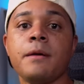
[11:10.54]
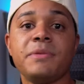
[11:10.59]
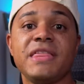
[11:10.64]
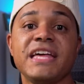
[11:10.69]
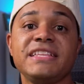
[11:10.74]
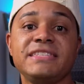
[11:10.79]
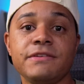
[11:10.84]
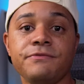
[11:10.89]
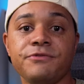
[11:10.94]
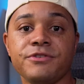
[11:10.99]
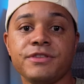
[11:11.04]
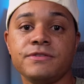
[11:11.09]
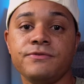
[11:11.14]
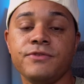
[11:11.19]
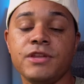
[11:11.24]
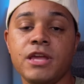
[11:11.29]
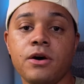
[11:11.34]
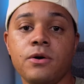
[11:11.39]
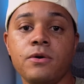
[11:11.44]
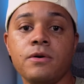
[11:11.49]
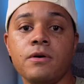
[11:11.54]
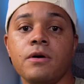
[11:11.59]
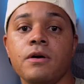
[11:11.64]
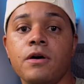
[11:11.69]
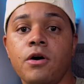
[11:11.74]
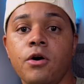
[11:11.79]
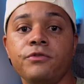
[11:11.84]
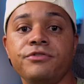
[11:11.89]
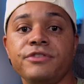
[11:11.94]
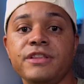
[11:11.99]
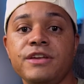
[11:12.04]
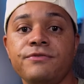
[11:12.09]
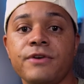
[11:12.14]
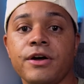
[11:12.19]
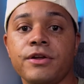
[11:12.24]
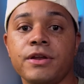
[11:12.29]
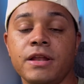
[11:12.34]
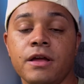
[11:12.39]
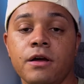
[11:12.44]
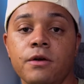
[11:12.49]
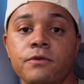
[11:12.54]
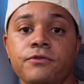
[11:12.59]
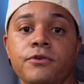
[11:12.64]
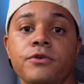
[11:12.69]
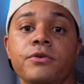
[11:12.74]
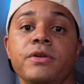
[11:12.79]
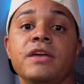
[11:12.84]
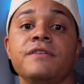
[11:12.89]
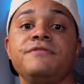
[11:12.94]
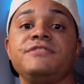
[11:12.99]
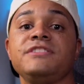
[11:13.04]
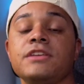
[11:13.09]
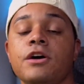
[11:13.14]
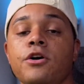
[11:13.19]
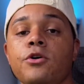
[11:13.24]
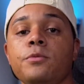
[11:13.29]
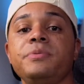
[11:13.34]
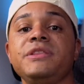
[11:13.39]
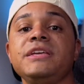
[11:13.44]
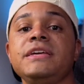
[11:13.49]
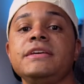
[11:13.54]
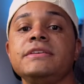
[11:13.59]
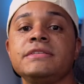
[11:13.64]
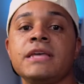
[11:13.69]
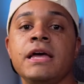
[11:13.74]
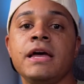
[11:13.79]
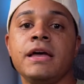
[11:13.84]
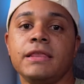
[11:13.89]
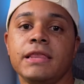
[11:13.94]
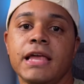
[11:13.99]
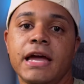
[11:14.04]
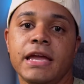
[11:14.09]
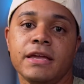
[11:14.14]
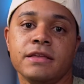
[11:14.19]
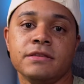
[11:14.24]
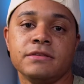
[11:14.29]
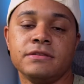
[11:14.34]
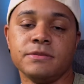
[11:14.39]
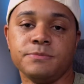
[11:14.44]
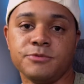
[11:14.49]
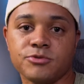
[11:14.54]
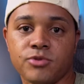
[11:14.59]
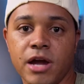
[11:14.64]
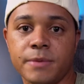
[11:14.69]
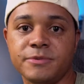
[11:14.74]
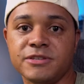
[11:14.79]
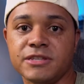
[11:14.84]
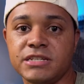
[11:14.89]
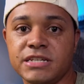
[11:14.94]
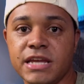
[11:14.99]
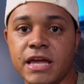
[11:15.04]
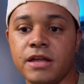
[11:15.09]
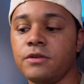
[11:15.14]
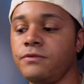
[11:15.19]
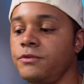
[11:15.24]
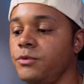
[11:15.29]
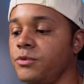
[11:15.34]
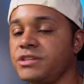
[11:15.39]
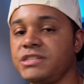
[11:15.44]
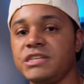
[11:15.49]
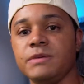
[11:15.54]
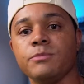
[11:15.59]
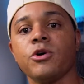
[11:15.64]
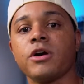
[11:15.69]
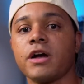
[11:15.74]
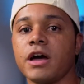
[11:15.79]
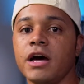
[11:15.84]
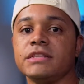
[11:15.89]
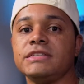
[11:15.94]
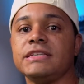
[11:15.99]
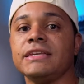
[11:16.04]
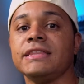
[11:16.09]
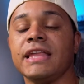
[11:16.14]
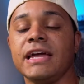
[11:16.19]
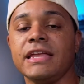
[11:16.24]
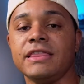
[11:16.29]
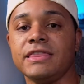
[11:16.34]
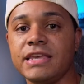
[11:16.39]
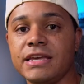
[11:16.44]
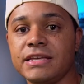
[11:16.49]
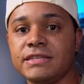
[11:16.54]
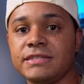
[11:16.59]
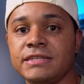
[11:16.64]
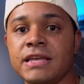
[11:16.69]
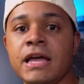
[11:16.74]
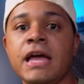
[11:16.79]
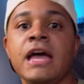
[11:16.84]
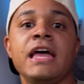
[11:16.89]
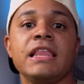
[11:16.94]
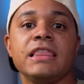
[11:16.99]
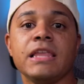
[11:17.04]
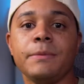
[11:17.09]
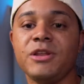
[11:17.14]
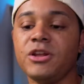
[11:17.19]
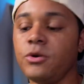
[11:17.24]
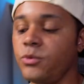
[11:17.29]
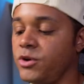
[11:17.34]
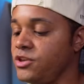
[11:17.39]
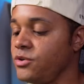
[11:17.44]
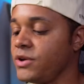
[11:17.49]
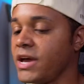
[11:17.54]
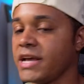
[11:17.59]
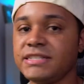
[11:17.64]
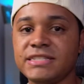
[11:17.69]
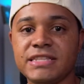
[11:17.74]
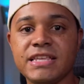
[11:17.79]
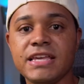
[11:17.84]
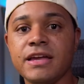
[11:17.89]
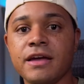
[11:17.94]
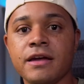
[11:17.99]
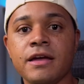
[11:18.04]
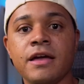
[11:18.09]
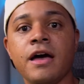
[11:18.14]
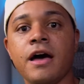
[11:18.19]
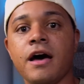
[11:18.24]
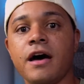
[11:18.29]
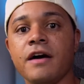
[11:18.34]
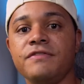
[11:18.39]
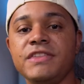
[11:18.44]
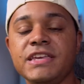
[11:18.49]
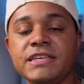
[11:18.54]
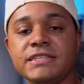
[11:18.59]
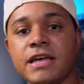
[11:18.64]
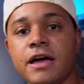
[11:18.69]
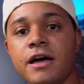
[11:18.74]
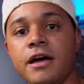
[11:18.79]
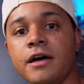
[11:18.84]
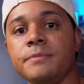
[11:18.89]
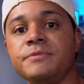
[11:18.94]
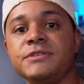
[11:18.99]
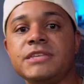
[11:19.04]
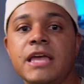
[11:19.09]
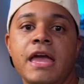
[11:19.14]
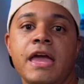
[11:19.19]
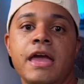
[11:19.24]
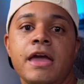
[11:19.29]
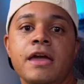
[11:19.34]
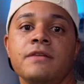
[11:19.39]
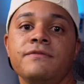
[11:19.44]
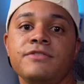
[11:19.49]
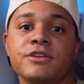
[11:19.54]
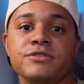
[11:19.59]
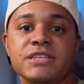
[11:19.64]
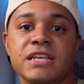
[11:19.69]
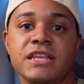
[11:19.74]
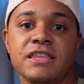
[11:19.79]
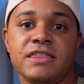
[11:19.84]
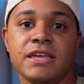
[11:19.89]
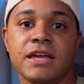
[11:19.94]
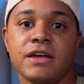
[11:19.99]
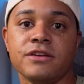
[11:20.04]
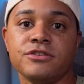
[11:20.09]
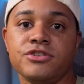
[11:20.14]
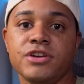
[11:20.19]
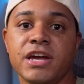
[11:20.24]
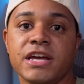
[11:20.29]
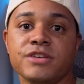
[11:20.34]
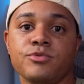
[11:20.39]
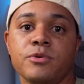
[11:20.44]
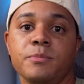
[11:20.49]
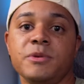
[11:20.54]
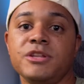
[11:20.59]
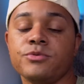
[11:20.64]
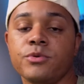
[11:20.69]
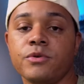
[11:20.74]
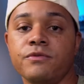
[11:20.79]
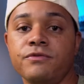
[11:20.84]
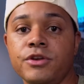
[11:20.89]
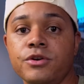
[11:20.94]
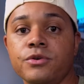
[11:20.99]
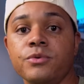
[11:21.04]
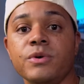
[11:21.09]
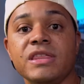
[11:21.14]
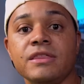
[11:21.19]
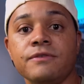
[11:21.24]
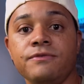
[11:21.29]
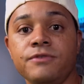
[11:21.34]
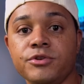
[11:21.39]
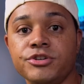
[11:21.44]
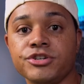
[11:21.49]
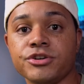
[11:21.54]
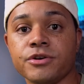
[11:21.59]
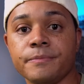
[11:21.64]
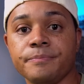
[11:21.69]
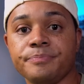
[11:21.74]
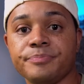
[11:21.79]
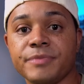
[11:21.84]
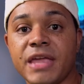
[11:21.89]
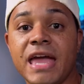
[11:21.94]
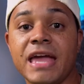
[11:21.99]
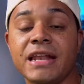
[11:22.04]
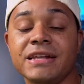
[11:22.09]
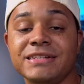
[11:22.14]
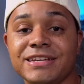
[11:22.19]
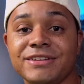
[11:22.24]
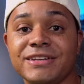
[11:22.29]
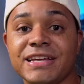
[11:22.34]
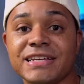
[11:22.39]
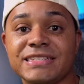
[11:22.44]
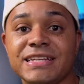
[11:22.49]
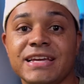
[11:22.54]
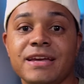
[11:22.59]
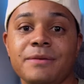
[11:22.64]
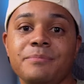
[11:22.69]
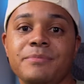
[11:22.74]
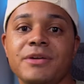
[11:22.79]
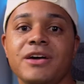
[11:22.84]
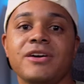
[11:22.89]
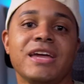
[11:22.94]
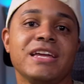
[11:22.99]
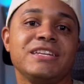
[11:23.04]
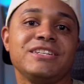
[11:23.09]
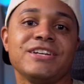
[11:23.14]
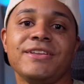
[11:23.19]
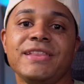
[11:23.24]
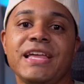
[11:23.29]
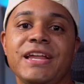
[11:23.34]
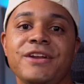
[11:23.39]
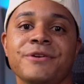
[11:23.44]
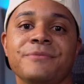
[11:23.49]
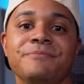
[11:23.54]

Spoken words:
But that's it for this video. Hopefully you found it helpful. If so, please like and subscribe to the channel if you want to see more content like this. Let me know what you guys think of these hubs and if there's anything else you guys want me to review in the future. And until next time, I'll catch y'all later.